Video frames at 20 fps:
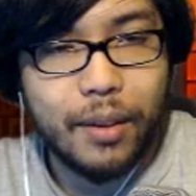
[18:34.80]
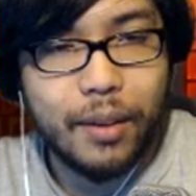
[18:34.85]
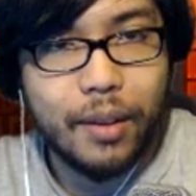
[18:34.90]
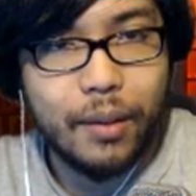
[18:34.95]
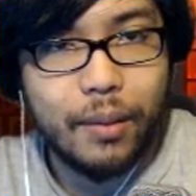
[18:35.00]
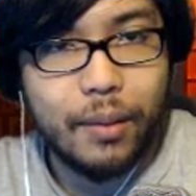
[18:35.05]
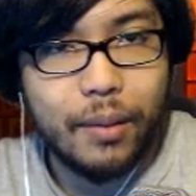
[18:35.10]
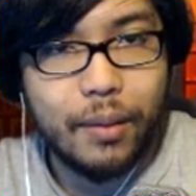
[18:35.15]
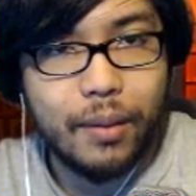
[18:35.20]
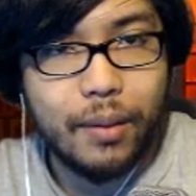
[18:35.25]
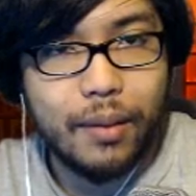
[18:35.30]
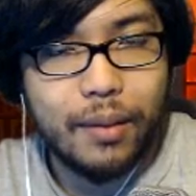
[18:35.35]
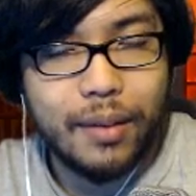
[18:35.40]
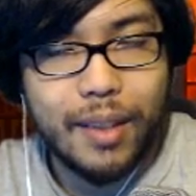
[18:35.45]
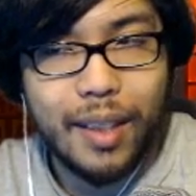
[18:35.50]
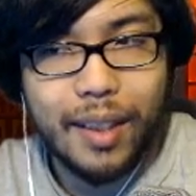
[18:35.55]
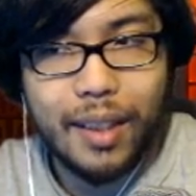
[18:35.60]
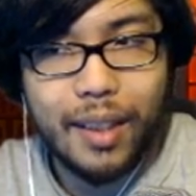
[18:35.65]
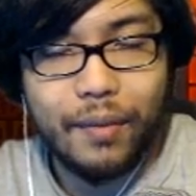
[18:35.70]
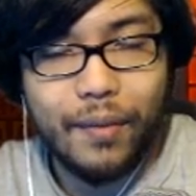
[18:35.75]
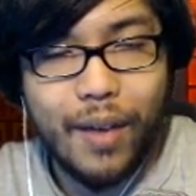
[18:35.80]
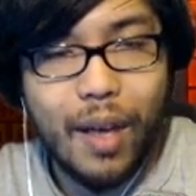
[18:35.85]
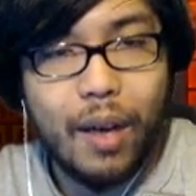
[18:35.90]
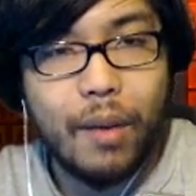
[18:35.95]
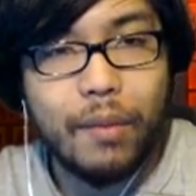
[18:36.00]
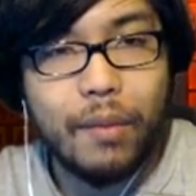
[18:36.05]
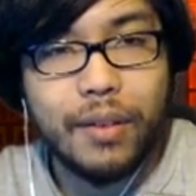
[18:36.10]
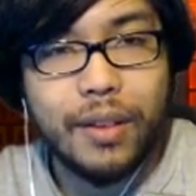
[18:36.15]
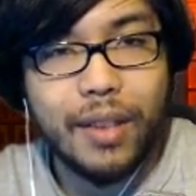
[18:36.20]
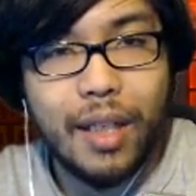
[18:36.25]
new. Take it a vow
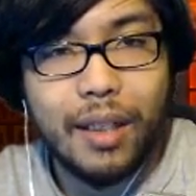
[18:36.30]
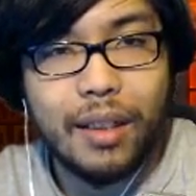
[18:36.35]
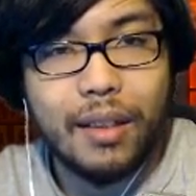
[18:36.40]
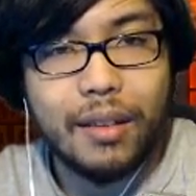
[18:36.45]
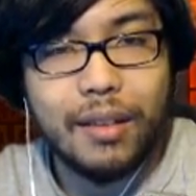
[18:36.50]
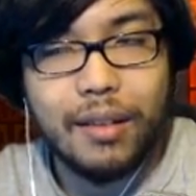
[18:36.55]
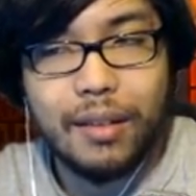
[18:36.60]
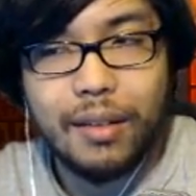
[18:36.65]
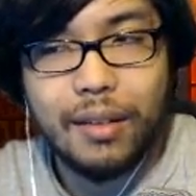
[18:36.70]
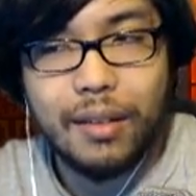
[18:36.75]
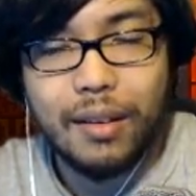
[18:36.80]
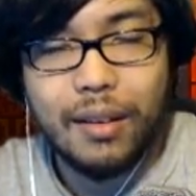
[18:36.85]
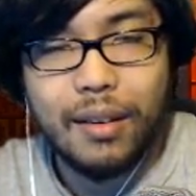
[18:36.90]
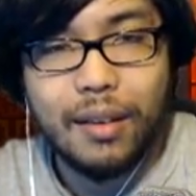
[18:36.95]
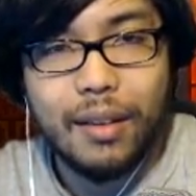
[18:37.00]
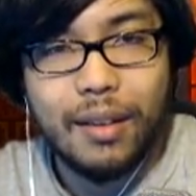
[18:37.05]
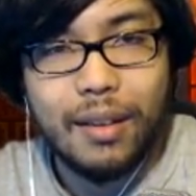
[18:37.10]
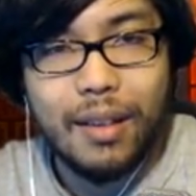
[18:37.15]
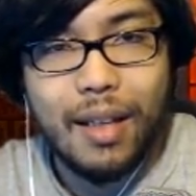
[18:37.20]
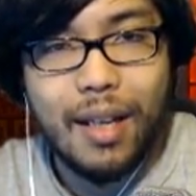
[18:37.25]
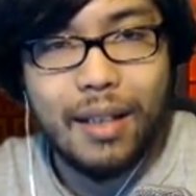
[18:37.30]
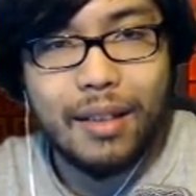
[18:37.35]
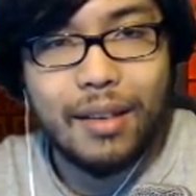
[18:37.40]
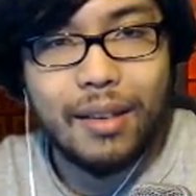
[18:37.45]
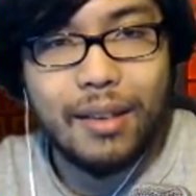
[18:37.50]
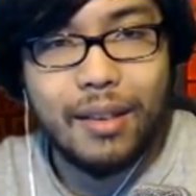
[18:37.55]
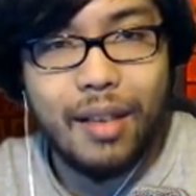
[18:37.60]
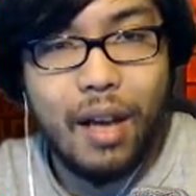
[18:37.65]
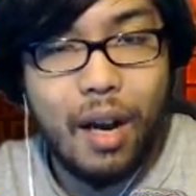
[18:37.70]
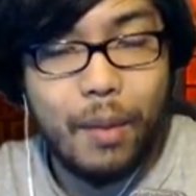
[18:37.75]
of silence and
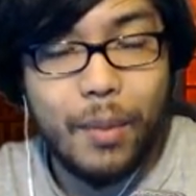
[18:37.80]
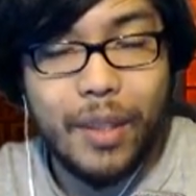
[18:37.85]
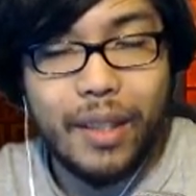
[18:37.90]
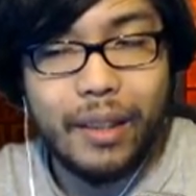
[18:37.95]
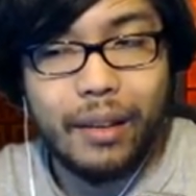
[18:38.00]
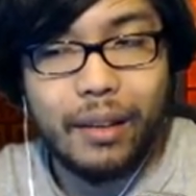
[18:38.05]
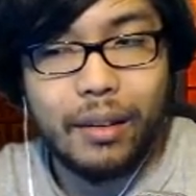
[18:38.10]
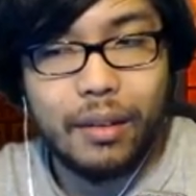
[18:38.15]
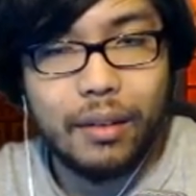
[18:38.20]
sobbing.